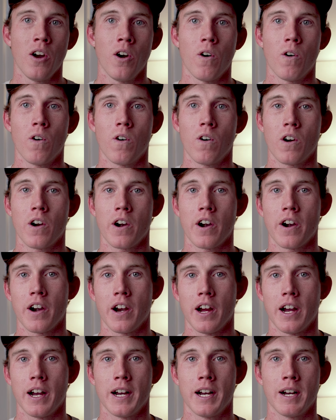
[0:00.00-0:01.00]

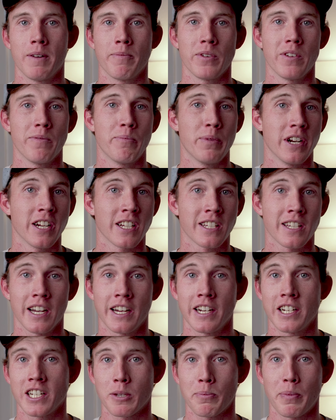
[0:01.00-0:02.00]
or you've been
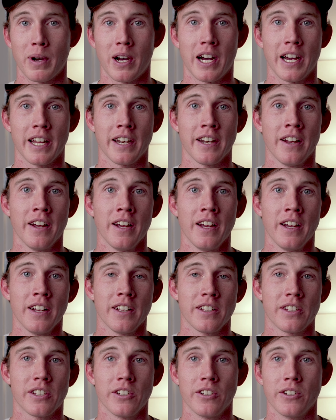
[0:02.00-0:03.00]
assigned a spot
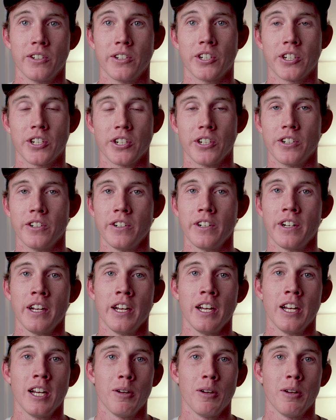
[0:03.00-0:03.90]
to shoot.